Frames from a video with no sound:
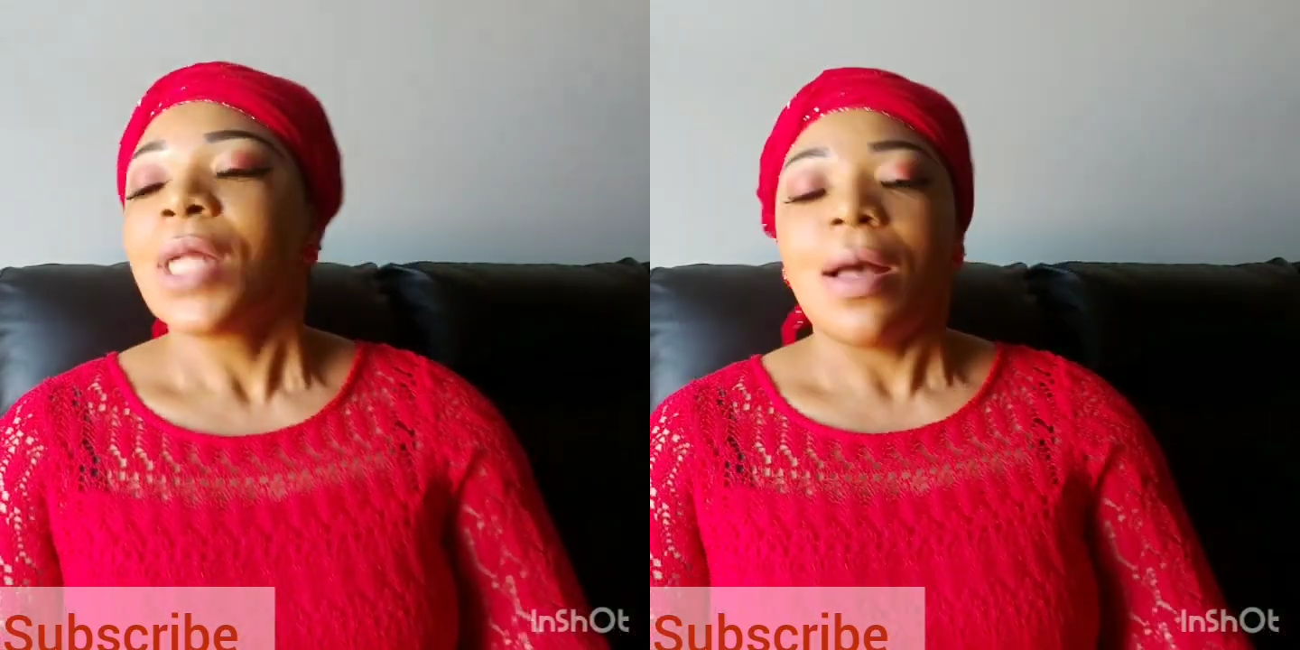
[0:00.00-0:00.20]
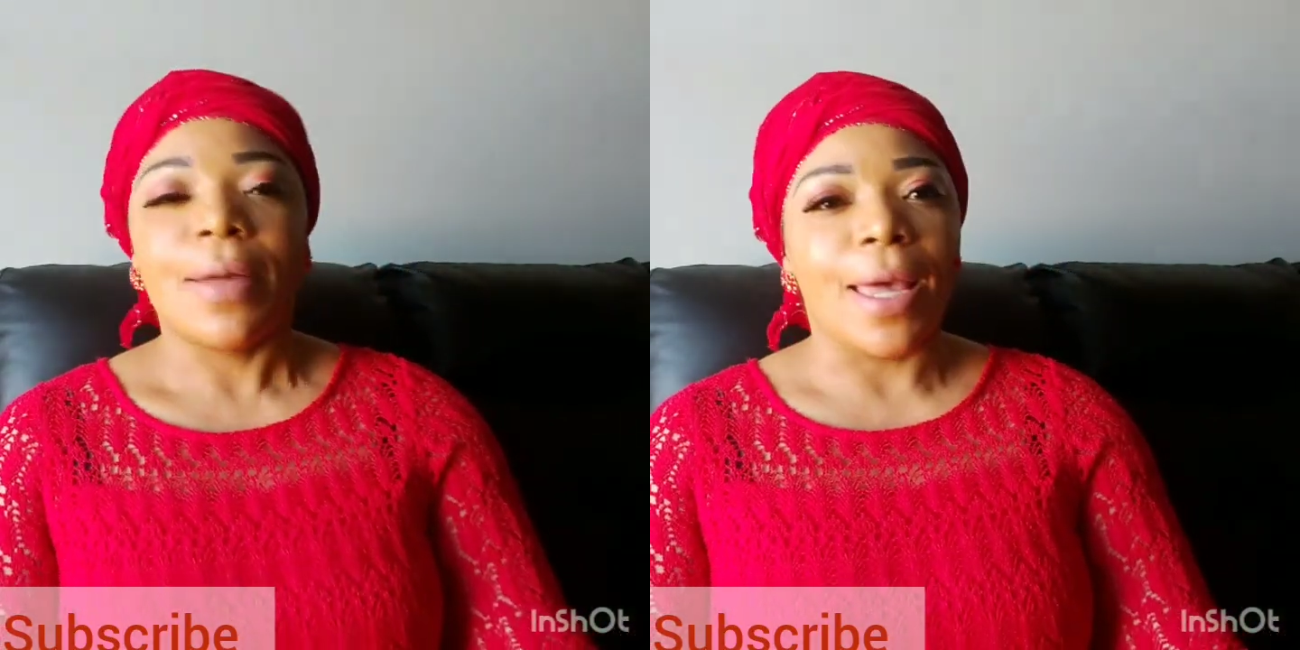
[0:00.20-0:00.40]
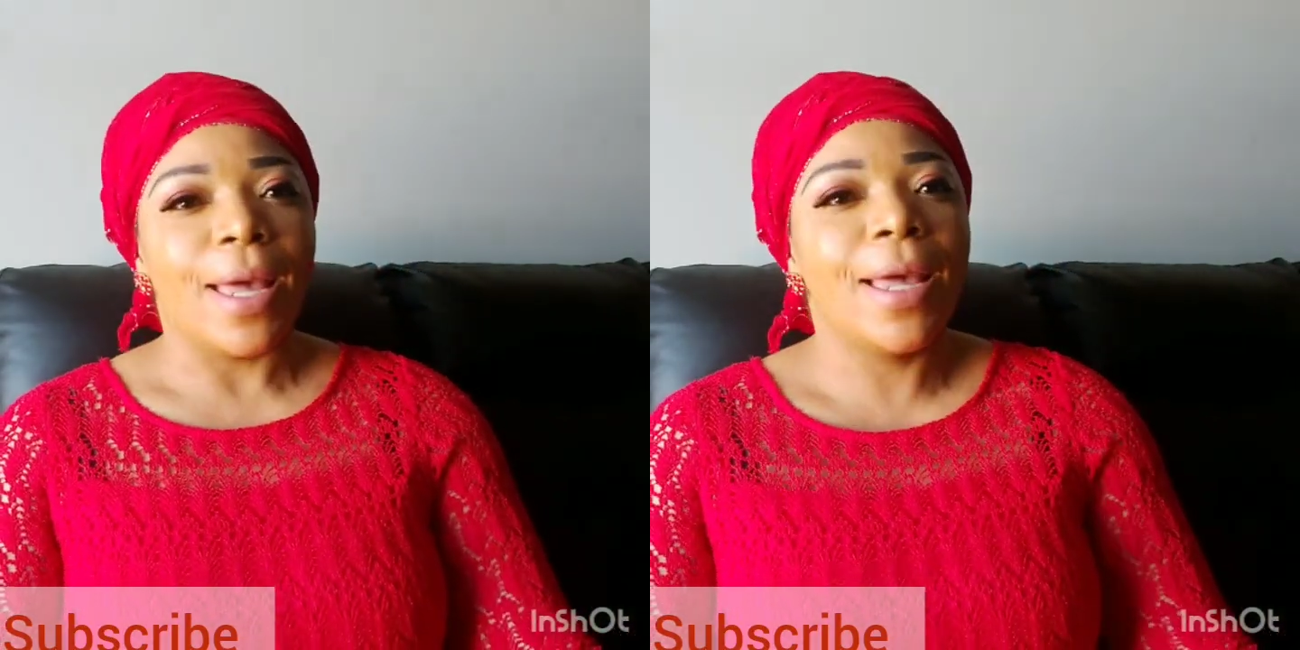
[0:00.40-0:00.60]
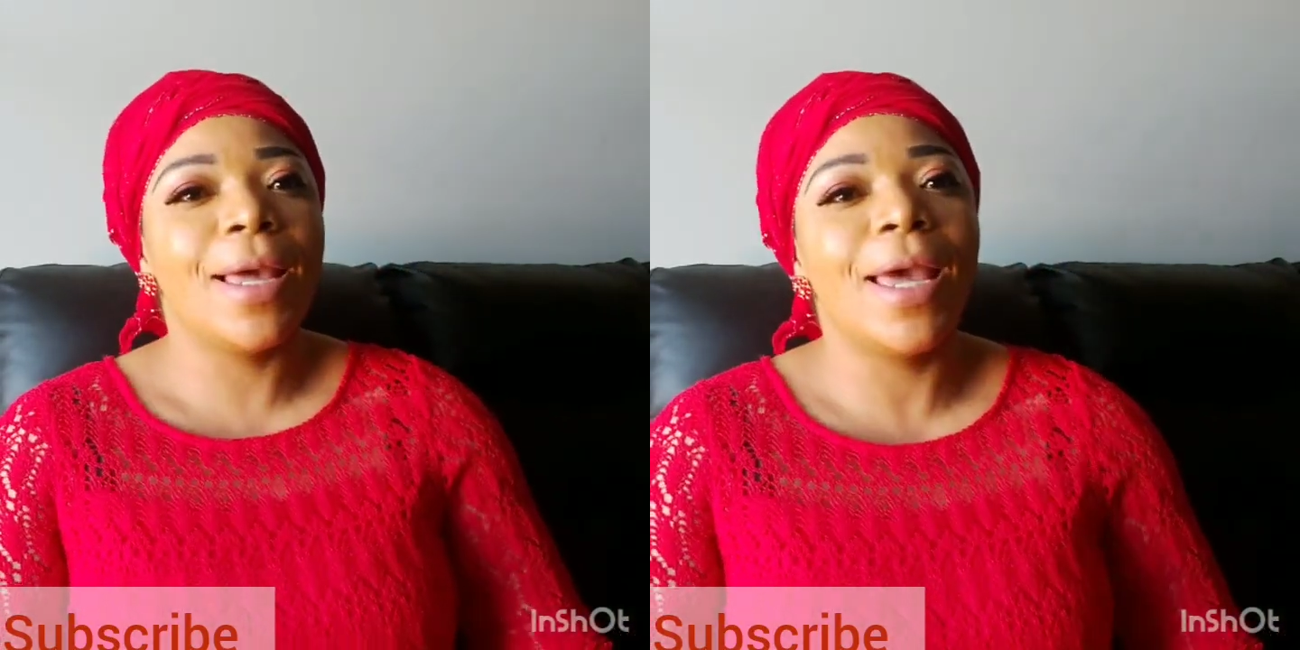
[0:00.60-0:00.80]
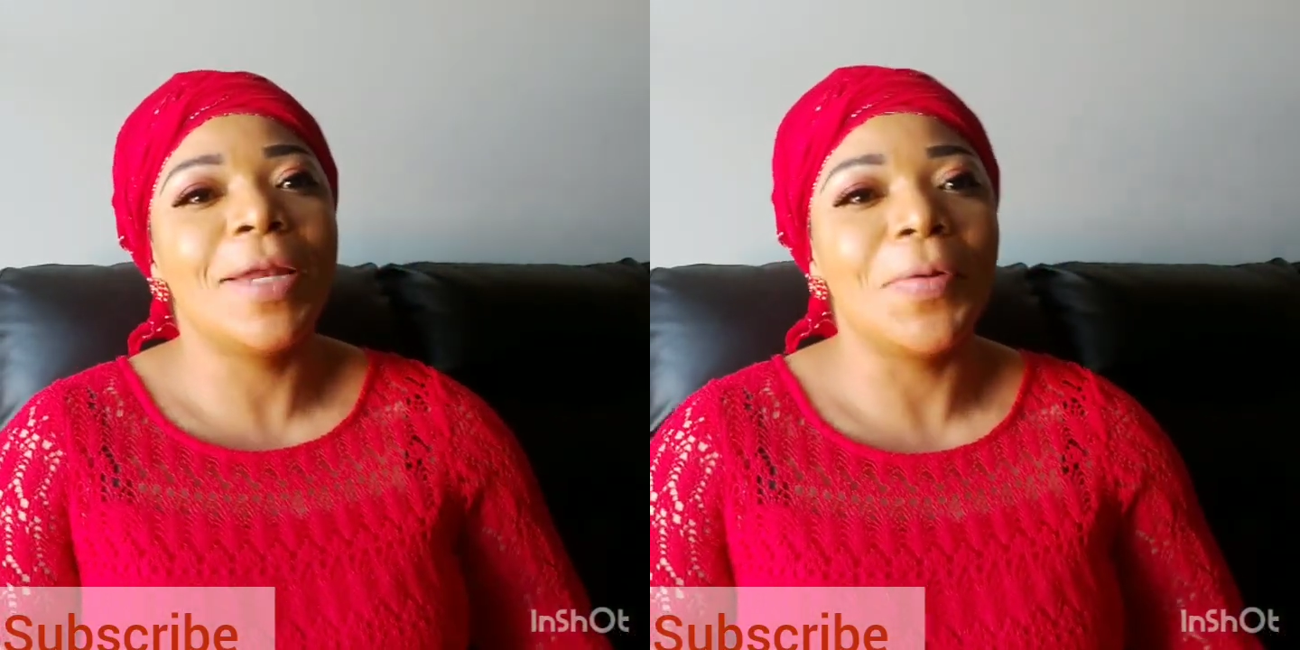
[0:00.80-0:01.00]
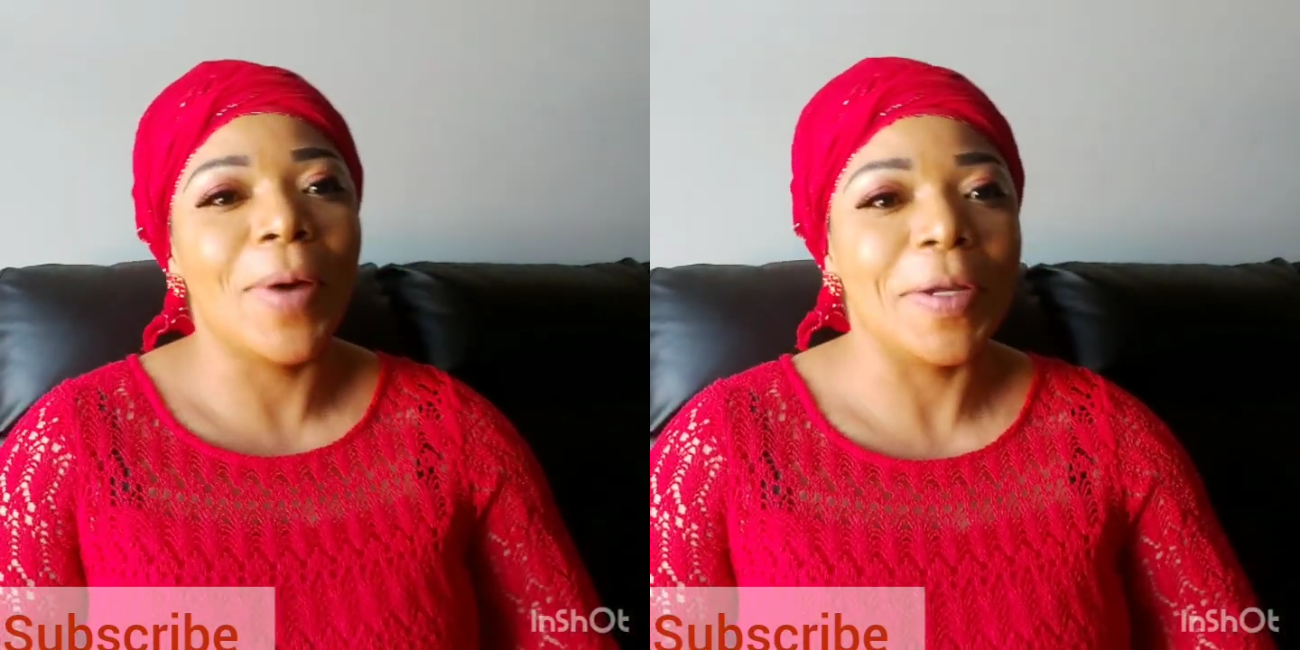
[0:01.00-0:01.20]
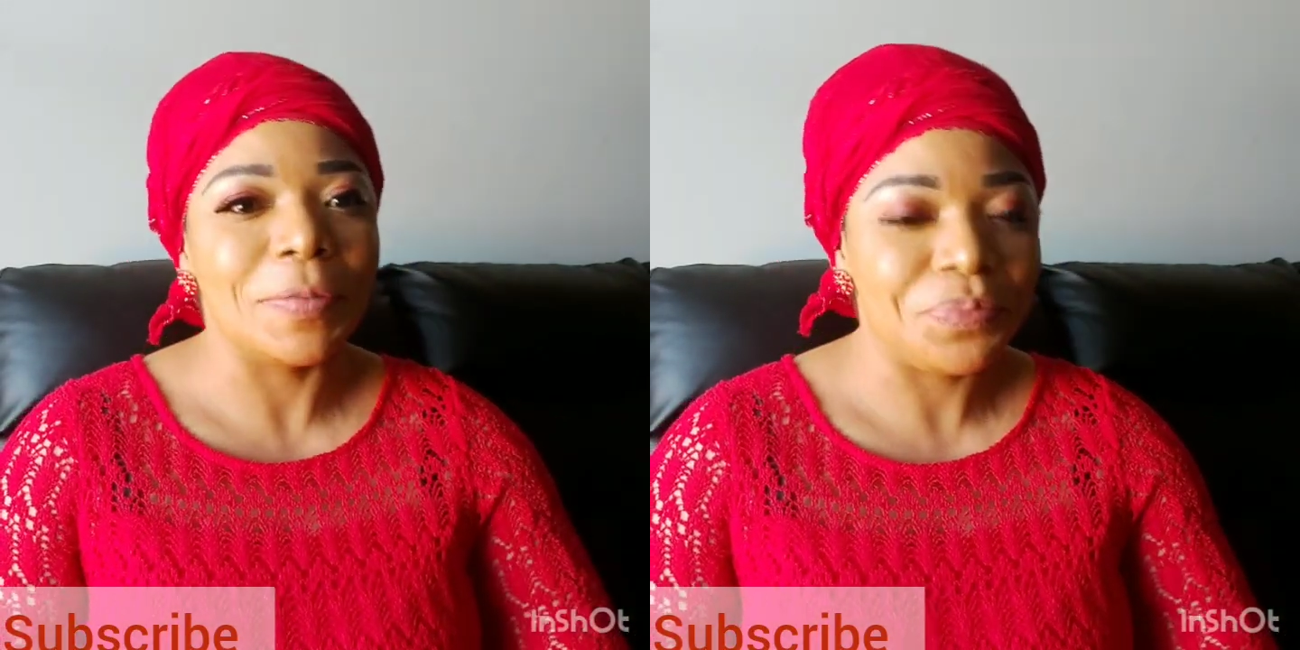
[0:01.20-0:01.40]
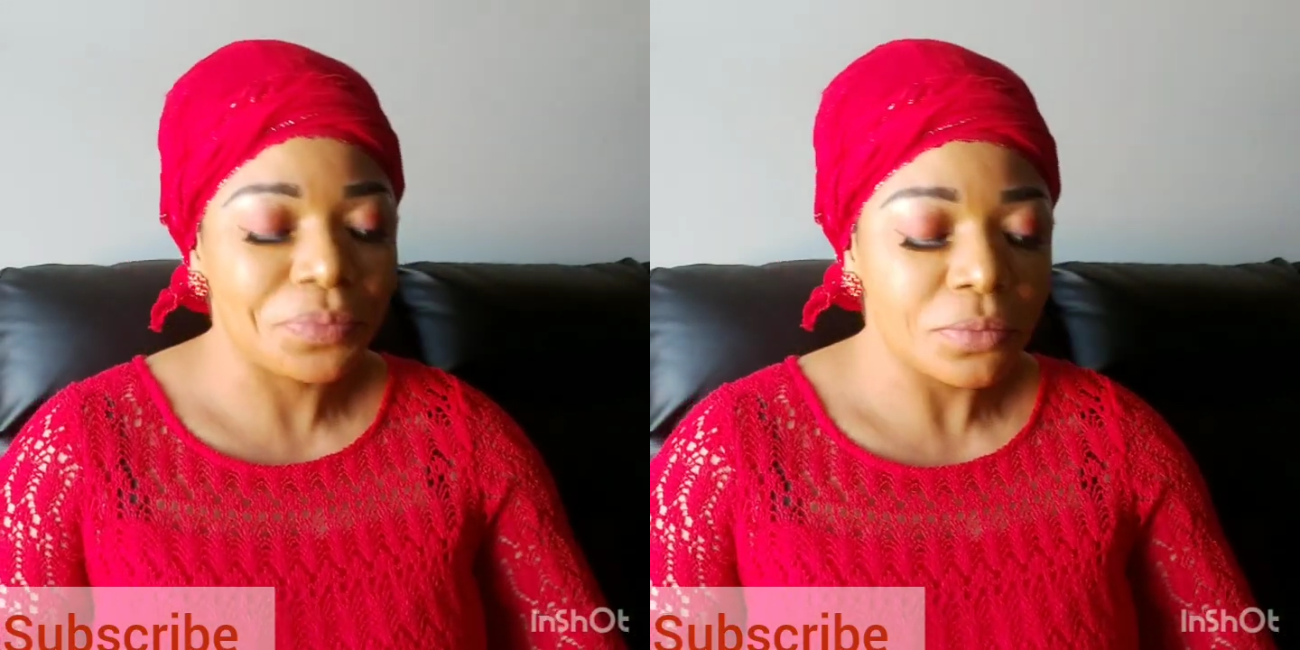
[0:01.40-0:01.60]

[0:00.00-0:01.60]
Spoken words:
Okay, anyway,